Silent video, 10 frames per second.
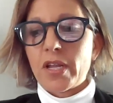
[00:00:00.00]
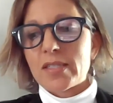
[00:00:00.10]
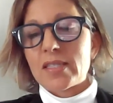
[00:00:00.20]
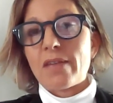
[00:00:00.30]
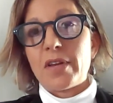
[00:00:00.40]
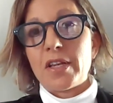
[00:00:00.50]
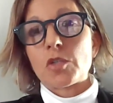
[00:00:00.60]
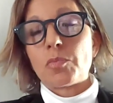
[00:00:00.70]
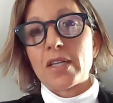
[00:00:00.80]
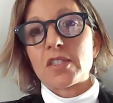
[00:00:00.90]
When you have
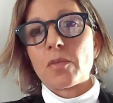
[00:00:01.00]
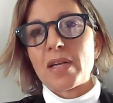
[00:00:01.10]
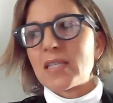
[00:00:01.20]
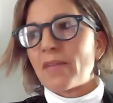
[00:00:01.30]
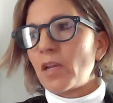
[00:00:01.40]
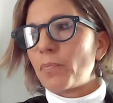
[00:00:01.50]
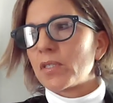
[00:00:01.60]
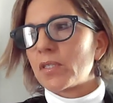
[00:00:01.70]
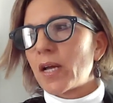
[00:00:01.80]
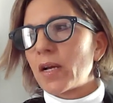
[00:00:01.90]
someone coming in that
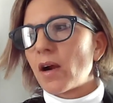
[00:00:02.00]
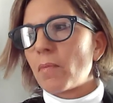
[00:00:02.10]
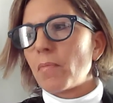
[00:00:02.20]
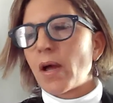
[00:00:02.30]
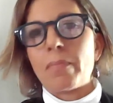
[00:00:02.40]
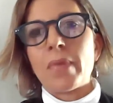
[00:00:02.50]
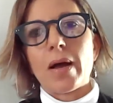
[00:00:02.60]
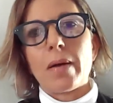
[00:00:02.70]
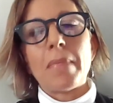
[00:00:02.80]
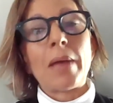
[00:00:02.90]
does have a problem
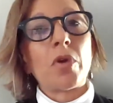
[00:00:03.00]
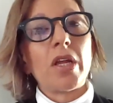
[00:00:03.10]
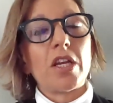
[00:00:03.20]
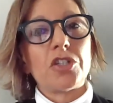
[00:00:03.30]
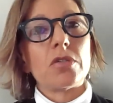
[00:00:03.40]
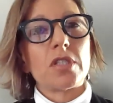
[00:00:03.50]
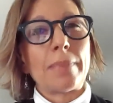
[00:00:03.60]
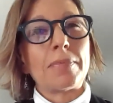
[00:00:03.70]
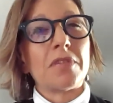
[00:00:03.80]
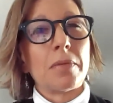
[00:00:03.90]
thinking,
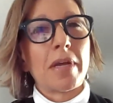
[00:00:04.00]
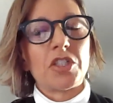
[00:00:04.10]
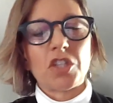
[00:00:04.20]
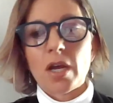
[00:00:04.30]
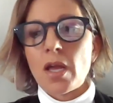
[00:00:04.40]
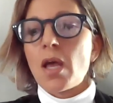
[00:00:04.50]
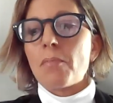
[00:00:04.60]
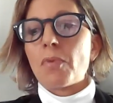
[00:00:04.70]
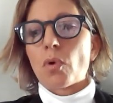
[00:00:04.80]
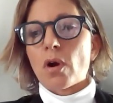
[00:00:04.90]
you're not necessarily
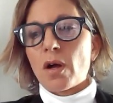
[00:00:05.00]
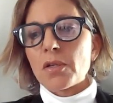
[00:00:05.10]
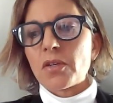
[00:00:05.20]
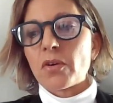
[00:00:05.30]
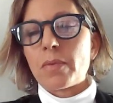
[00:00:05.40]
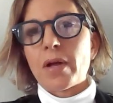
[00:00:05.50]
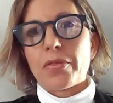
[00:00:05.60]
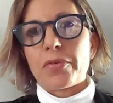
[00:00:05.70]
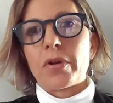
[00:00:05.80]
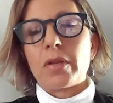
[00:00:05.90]
equipped in that
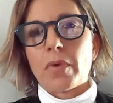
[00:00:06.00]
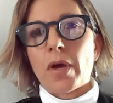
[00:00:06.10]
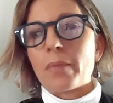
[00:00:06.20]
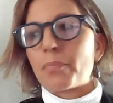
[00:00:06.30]
moment to understand,